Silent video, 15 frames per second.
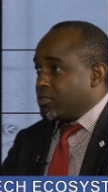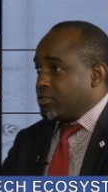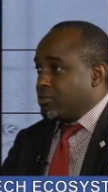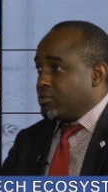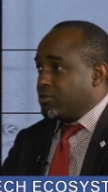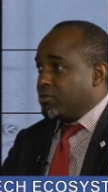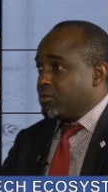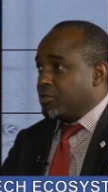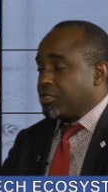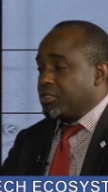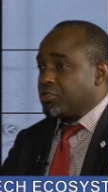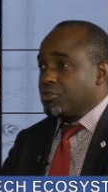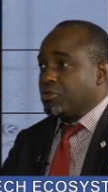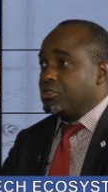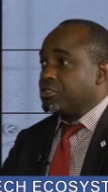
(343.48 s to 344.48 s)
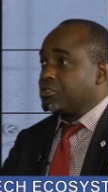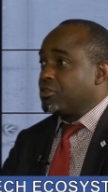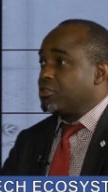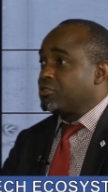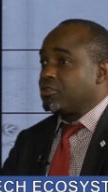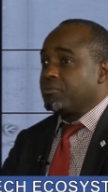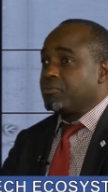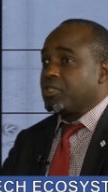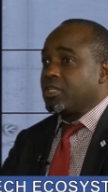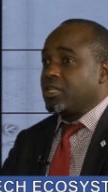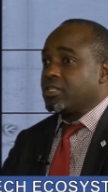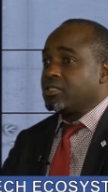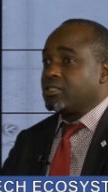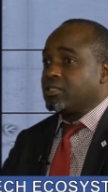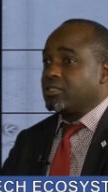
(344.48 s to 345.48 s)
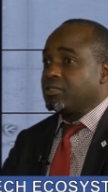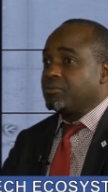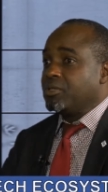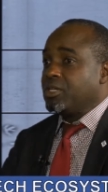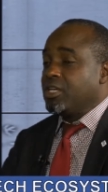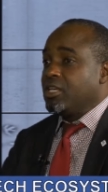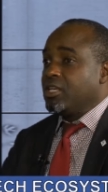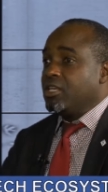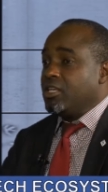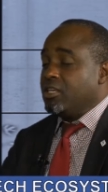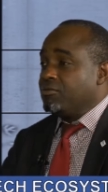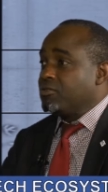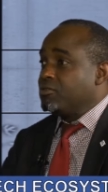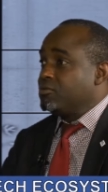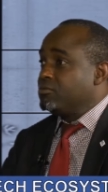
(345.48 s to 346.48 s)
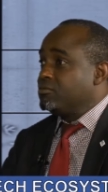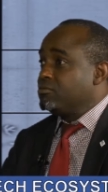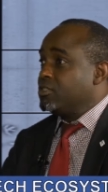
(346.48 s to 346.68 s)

Yes. Okay, so it's not something that even